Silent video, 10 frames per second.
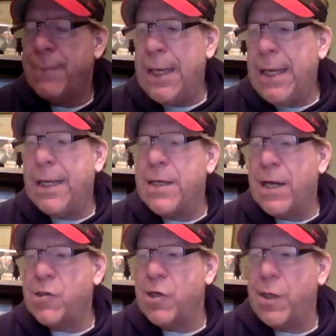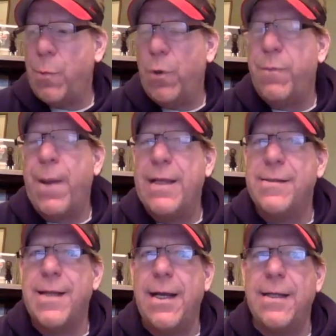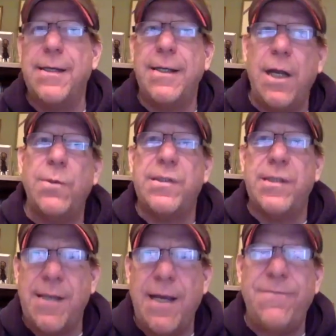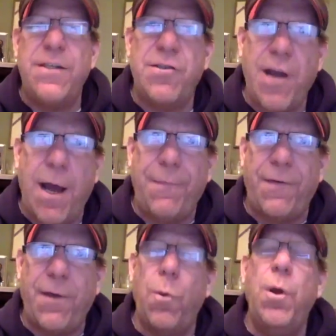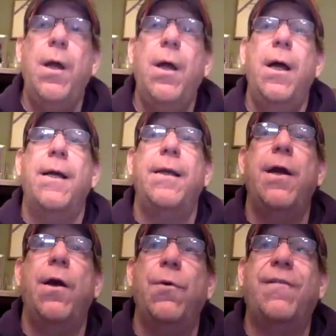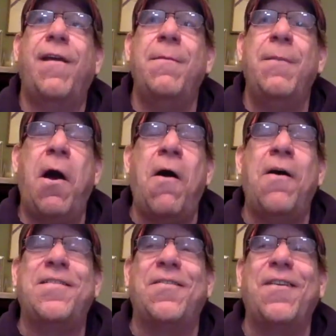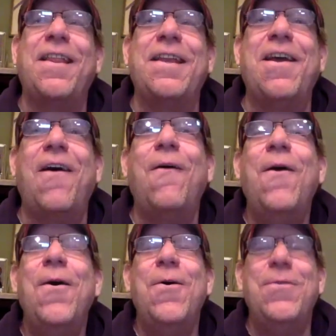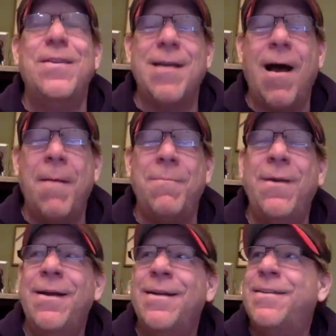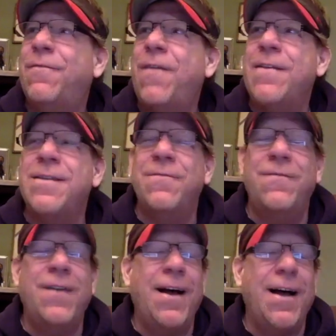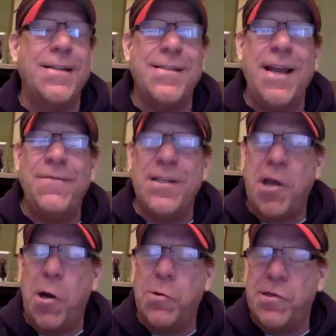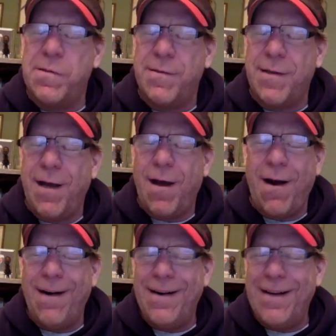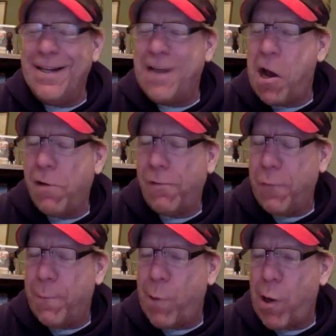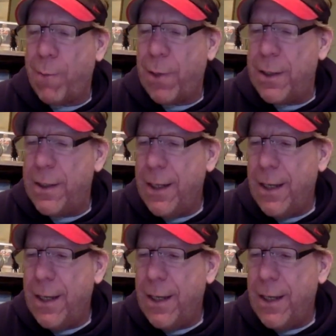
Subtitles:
in connection with Penn State. It's, you know, it's the safety's job. So, you know, it's going to be hard to really know who the top defensive, safeties coaches are in college football, but